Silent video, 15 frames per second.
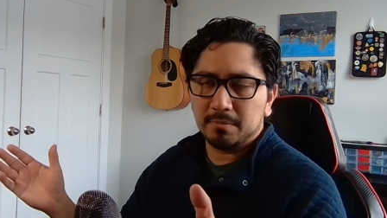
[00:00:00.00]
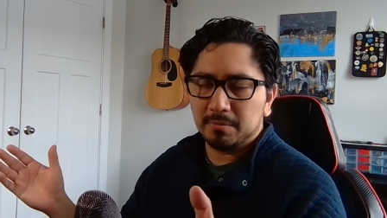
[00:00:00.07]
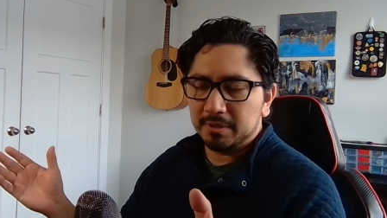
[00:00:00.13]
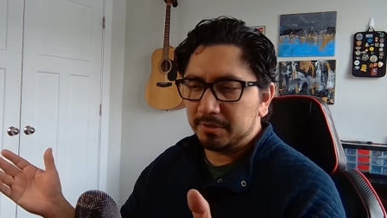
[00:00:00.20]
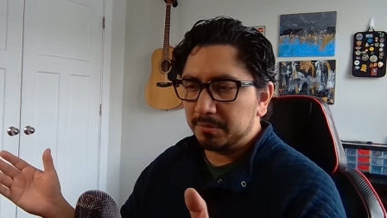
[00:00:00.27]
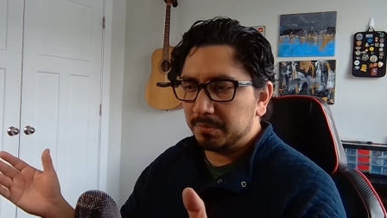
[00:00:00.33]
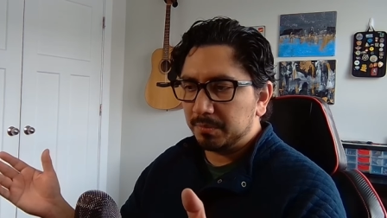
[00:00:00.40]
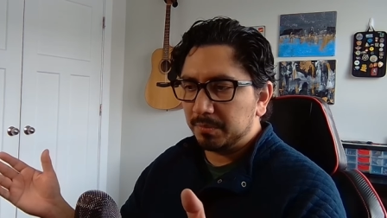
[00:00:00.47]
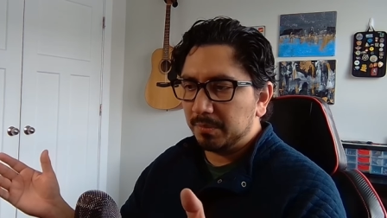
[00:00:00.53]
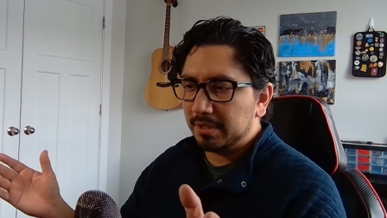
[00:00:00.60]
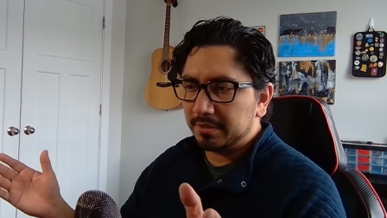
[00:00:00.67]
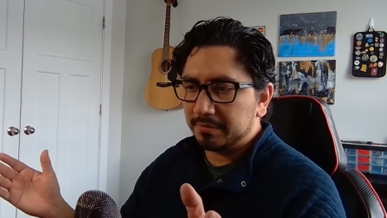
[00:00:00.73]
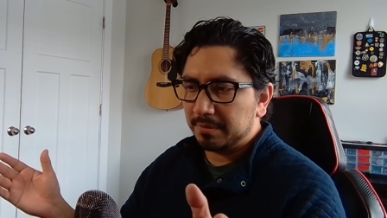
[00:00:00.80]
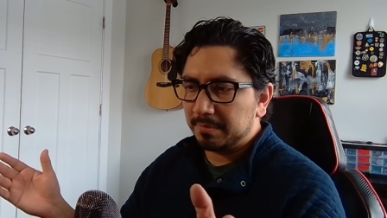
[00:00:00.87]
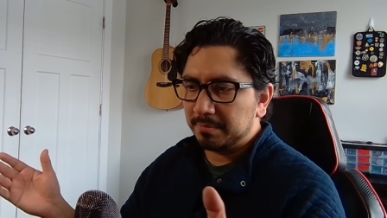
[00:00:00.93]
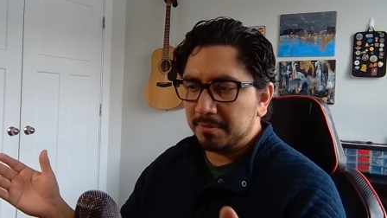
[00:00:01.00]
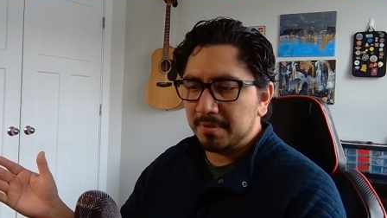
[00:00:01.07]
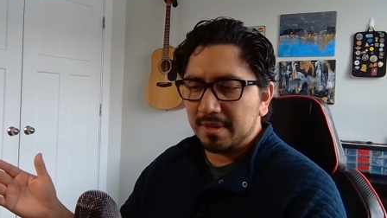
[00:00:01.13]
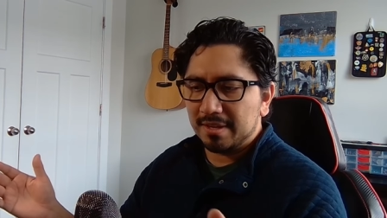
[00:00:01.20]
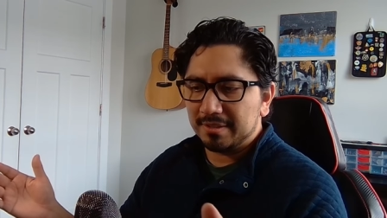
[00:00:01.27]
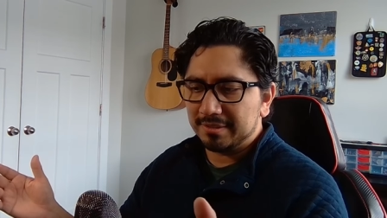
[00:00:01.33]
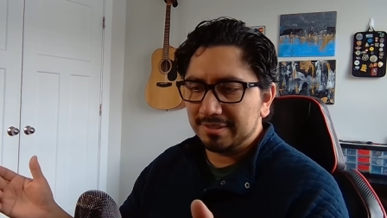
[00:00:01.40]
which was from
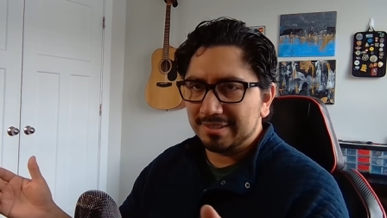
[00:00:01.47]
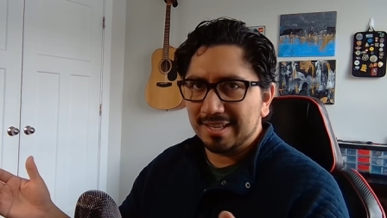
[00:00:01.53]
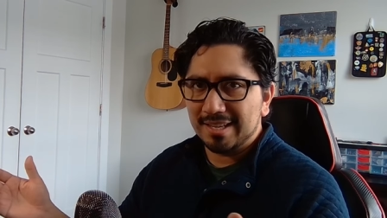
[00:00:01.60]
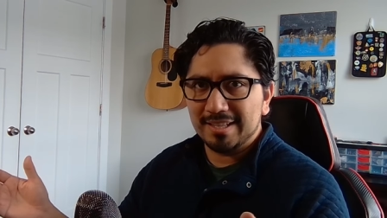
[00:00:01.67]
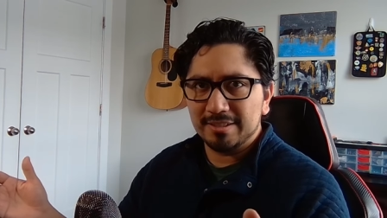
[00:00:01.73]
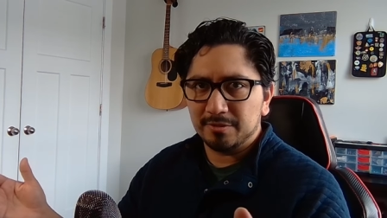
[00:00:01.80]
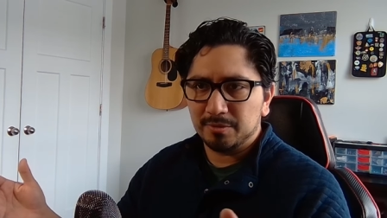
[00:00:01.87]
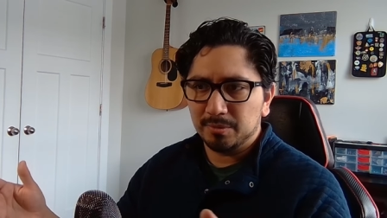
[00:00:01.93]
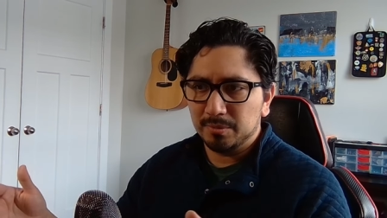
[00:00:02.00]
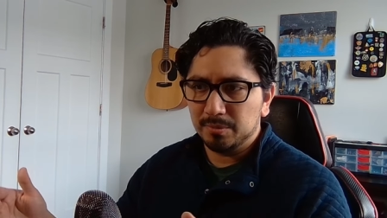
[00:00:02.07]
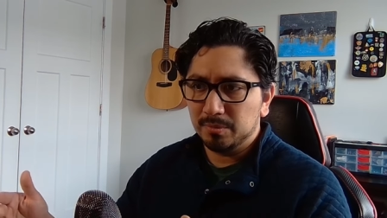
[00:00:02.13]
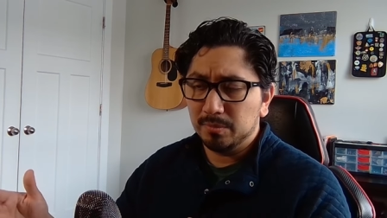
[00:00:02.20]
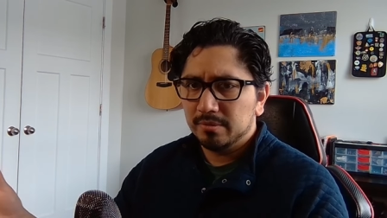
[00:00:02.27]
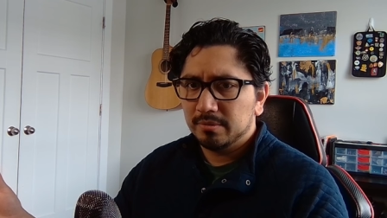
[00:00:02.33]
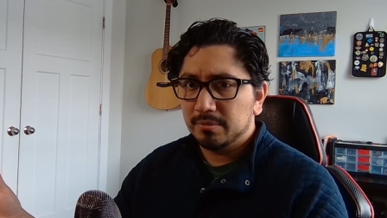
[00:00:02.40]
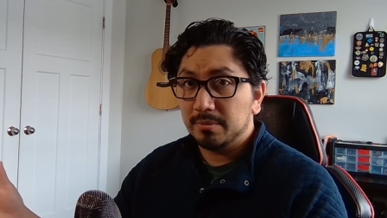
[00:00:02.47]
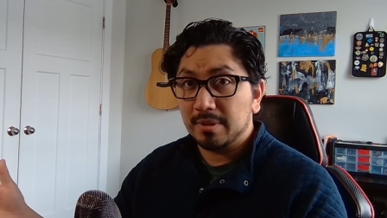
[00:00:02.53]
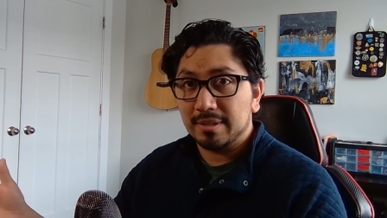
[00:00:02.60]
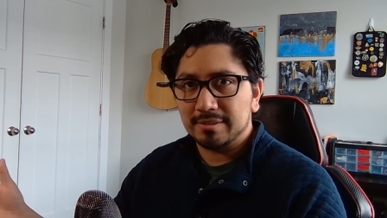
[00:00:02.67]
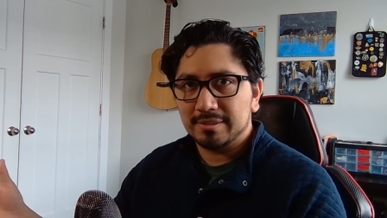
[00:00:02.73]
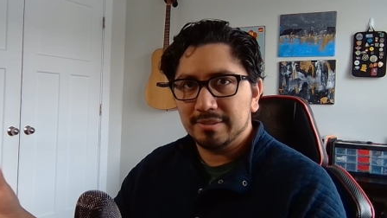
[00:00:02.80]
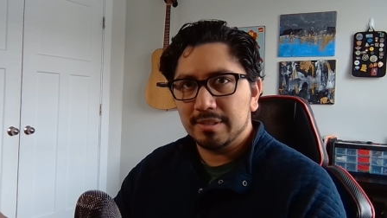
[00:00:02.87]
2010 to
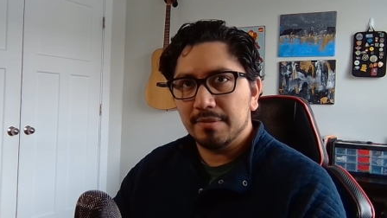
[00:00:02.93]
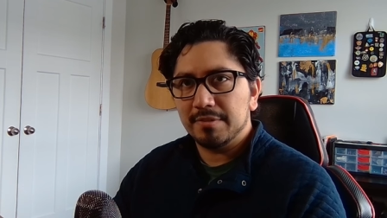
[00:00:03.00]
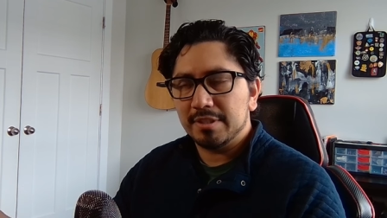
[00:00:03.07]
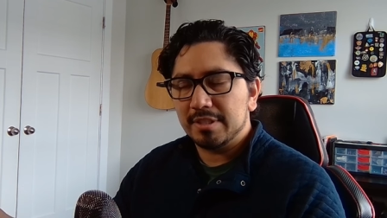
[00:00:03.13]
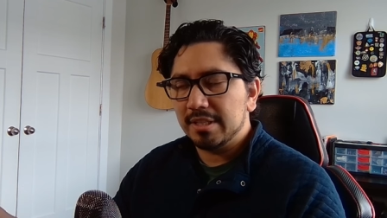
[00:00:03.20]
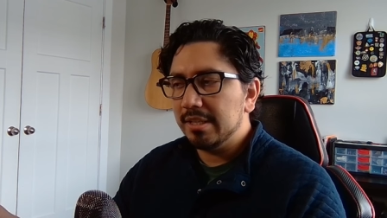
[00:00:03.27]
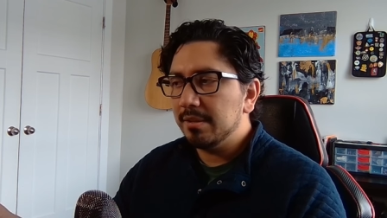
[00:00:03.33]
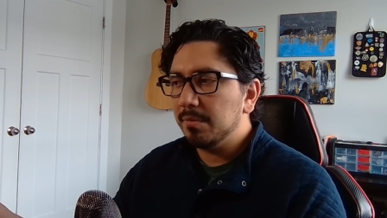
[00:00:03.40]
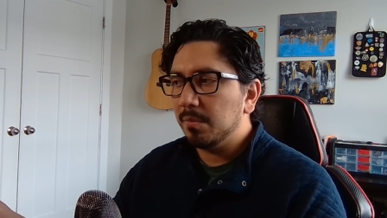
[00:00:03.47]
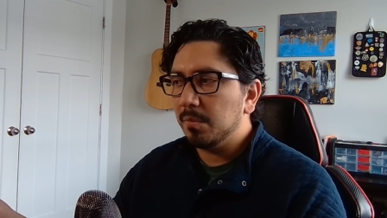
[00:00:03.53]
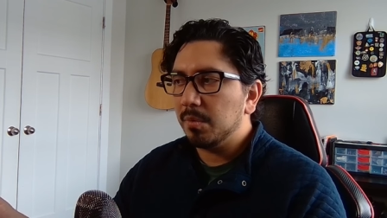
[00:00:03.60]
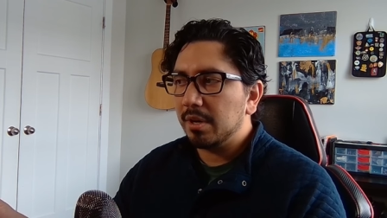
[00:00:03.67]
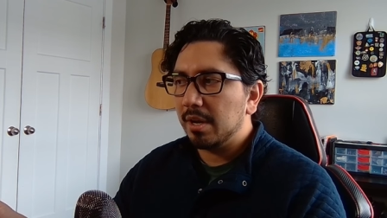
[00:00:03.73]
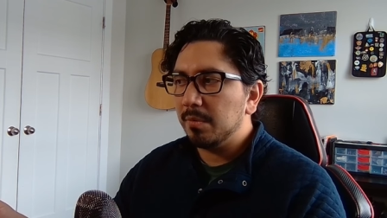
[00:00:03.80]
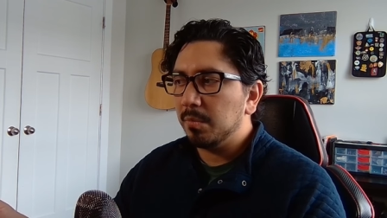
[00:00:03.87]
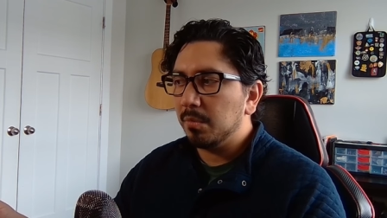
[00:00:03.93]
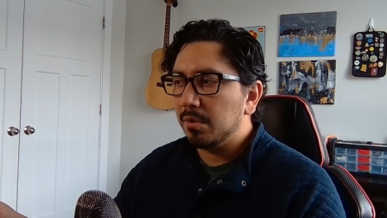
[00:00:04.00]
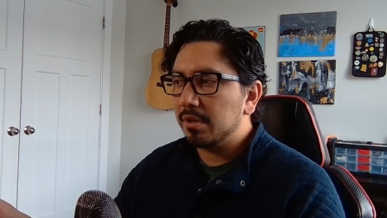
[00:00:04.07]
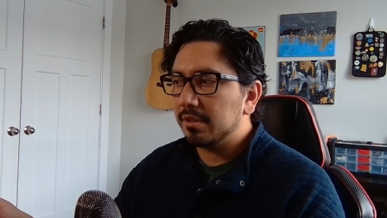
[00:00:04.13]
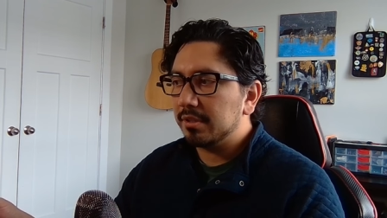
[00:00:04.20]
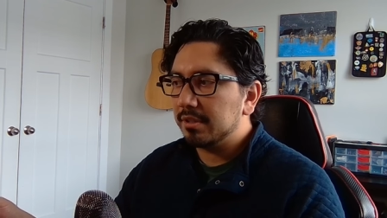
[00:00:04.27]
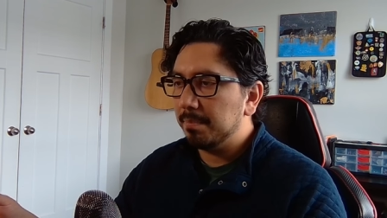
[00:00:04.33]
2017, where I
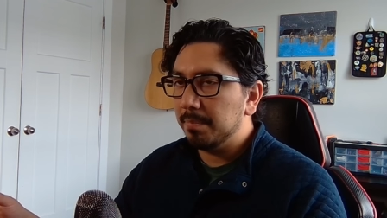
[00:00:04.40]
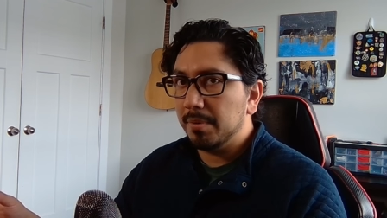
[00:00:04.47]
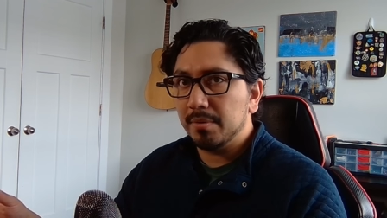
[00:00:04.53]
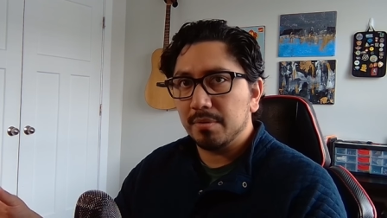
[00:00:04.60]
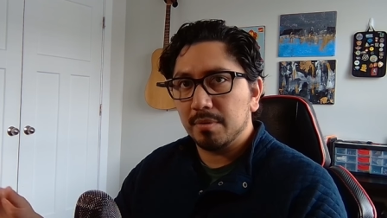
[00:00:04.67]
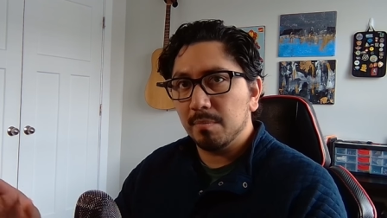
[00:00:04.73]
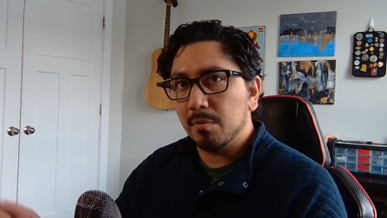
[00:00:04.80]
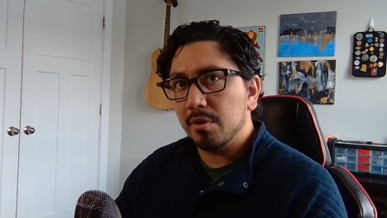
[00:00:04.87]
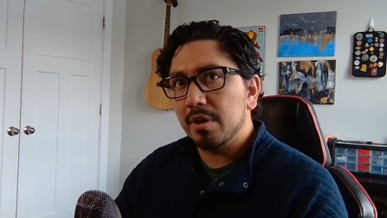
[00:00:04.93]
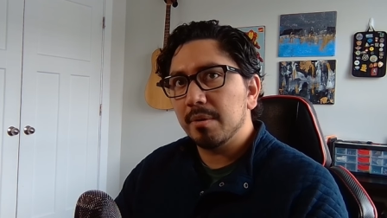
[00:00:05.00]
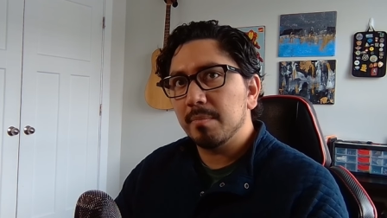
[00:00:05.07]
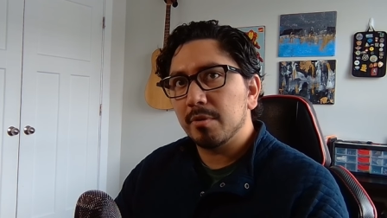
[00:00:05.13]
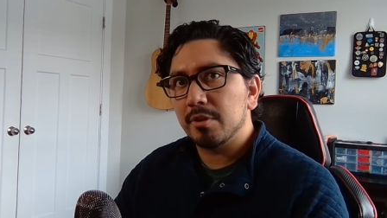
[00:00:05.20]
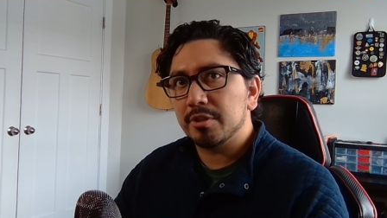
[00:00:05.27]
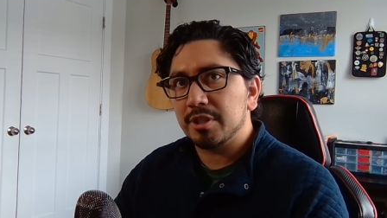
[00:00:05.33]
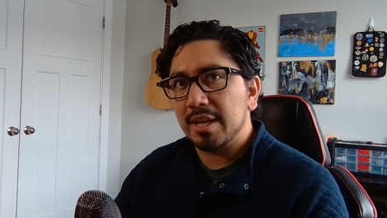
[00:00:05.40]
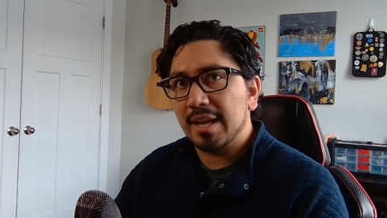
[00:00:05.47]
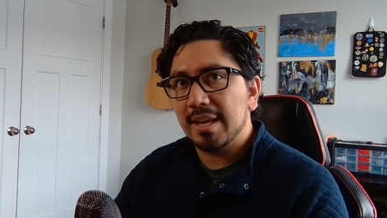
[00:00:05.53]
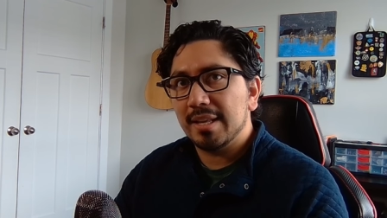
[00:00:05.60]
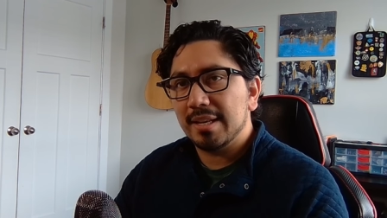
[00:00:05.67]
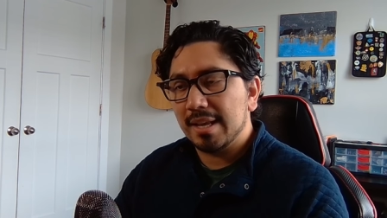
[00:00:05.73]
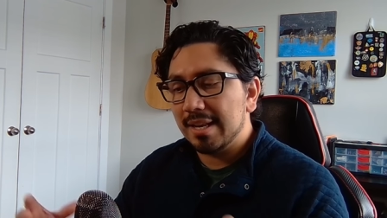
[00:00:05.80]
worked both morning merch
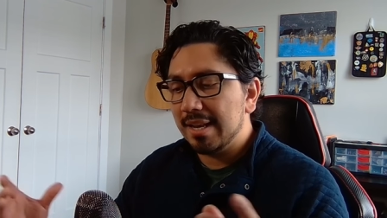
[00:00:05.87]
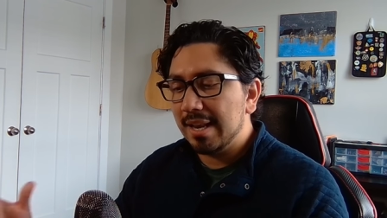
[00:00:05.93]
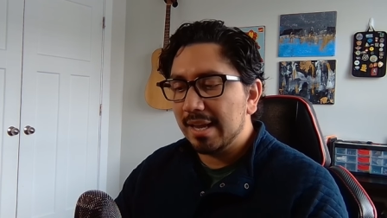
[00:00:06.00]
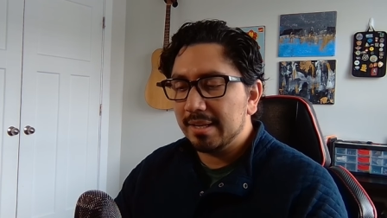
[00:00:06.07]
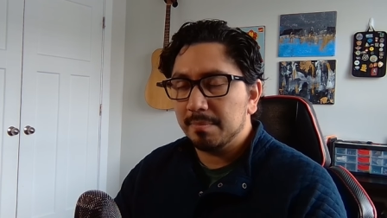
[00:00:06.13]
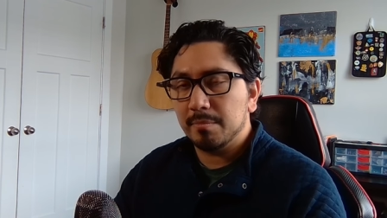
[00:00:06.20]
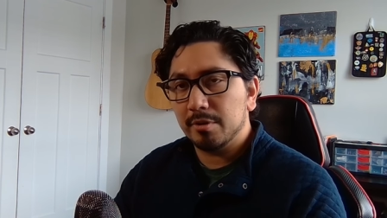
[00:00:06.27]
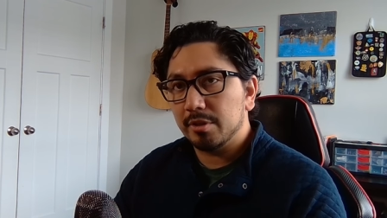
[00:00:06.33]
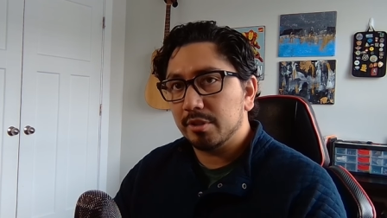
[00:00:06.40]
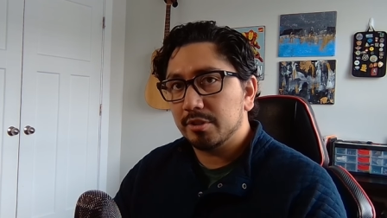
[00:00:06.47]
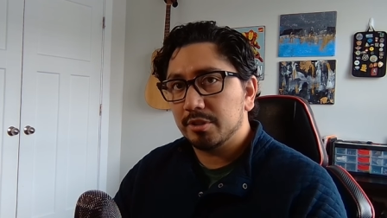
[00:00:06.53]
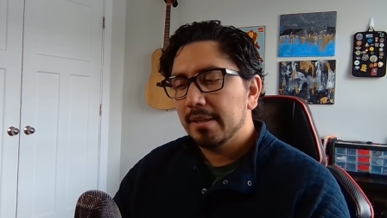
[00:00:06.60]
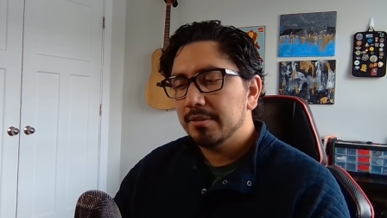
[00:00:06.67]
and night merch.